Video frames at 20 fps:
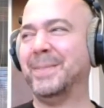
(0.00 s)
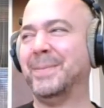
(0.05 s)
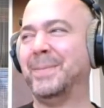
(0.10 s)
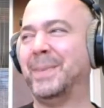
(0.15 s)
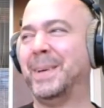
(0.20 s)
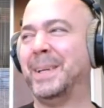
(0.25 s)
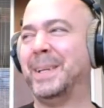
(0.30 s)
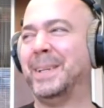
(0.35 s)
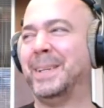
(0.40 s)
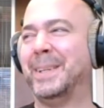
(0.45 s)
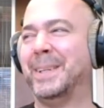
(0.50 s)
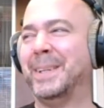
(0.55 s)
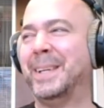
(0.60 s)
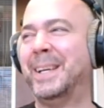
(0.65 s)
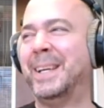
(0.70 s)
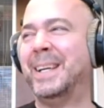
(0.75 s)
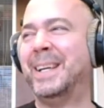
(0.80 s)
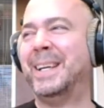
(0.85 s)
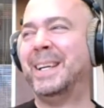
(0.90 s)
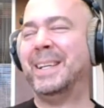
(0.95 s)
my
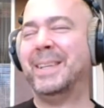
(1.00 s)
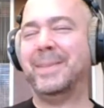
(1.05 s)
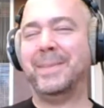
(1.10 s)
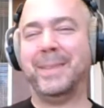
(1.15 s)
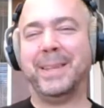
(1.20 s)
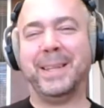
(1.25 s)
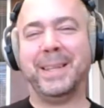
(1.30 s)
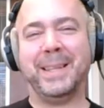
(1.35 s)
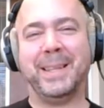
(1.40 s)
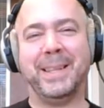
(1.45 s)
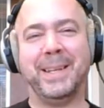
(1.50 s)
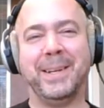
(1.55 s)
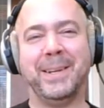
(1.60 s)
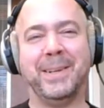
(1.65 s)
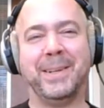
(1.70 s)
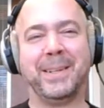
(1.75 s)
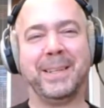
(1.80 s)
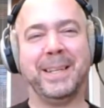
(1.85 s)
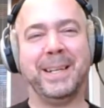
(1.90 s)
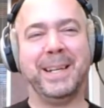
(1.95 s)
the
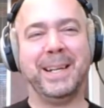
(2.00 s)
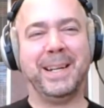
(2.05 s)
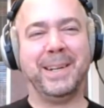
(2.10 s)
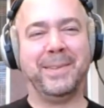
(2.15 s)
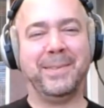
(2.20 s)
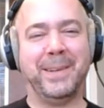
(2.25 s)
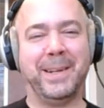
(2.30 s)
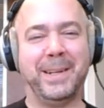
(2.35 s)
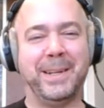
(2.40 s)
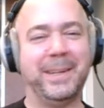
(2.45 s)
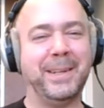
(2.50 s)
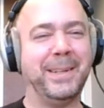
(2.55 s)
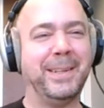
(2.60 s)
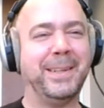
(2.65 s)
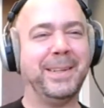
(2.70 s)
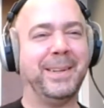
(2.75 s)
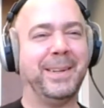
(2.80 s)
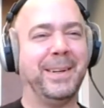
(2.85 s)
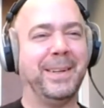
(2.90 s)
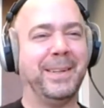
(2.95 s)
hook that I had written
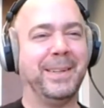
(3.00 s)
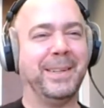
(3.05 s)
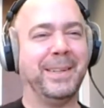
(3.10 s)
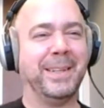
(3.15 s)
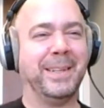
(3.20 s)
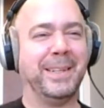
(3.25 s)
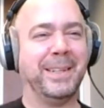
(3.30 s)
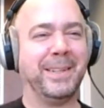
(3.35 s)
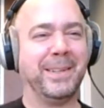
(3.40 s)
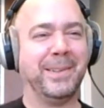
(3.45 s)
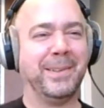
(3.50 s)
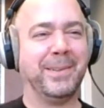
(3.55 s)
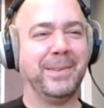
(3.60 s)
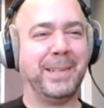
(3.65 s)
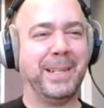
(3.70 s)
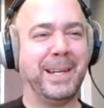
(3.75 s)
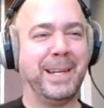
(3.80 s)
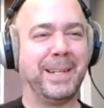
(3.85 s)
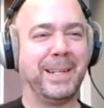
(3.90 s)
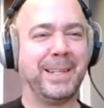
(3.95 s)
in the Google
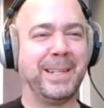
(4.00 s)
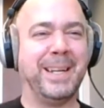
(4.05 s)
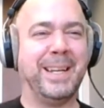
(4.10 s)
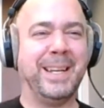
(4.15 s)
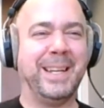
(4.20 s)
Doc.